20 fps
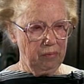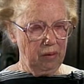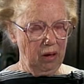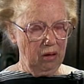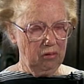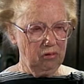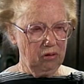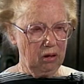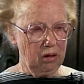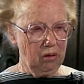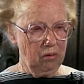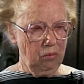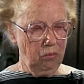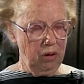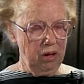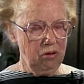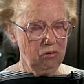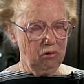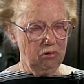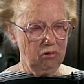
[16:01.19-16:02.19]
as a
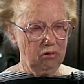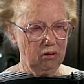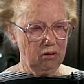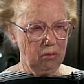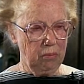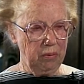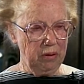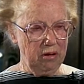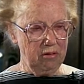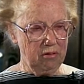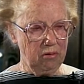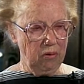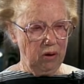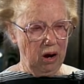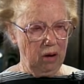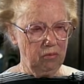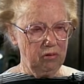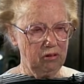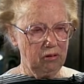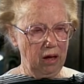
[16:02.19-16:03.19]
waitress at the place where
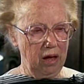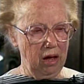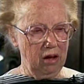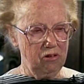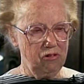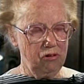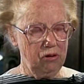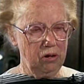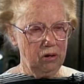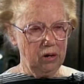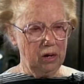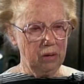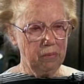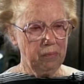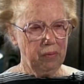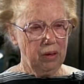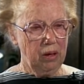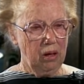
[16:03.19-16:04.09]
I was cashiering